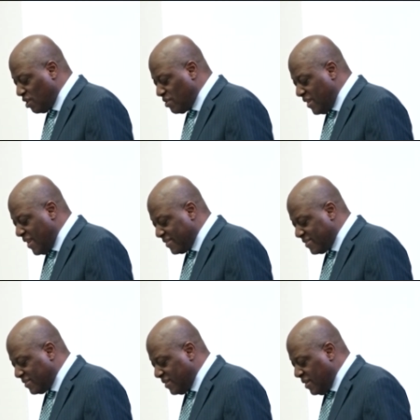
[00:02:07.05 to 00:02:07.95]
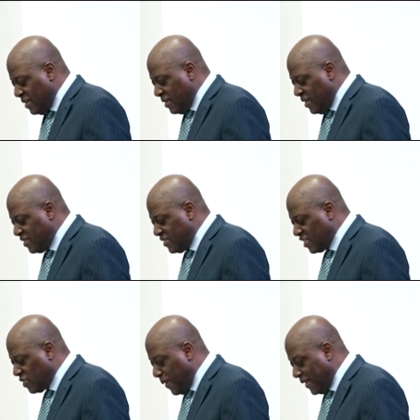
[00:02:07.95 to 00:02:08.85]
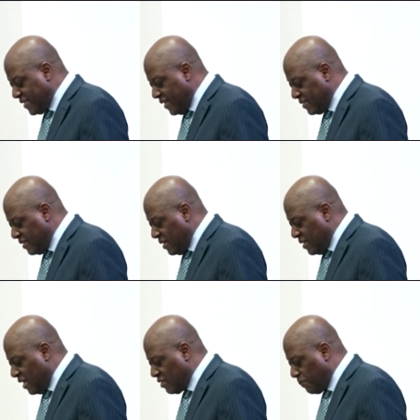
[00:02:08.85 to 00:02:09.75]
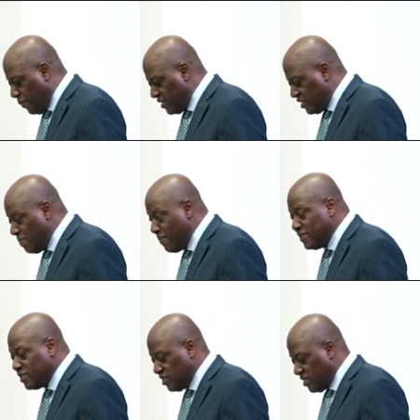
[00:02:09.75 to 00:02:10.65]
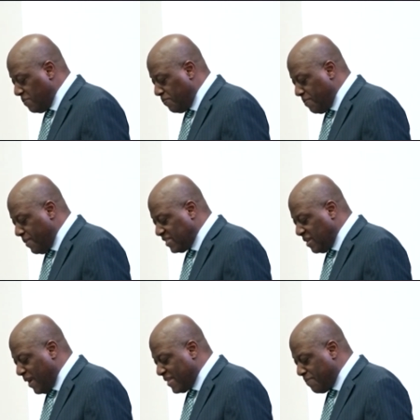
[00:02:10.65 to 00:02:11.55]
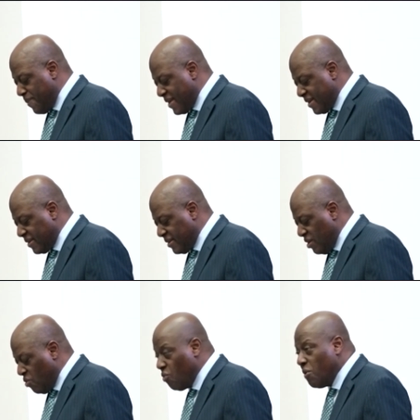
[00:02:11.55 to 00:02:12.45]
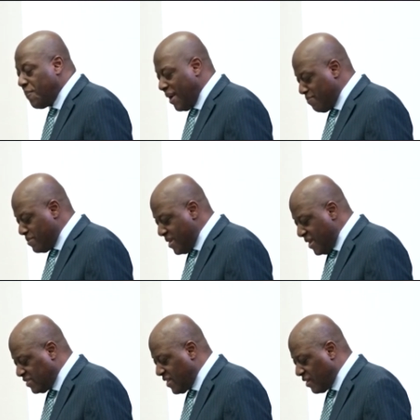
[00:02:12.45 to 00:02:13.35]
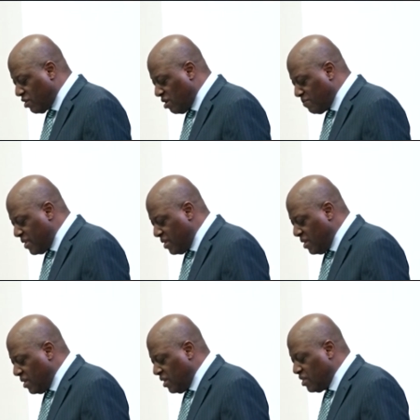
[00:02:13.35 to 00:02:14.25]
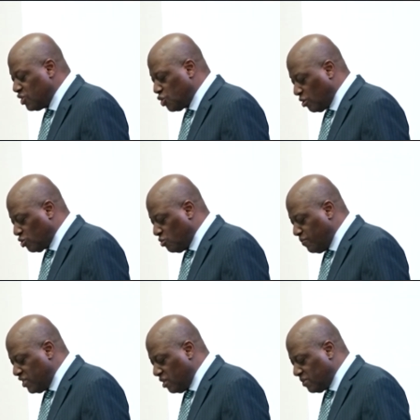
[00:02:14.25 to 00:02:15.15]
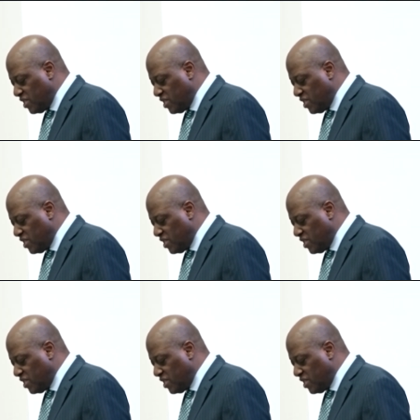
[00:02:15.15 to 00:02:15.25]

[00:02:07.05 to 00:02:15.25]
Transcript: Nonetheless, it is expected that the policy measures implemented by the bank will permeate the economy in the short to medium term.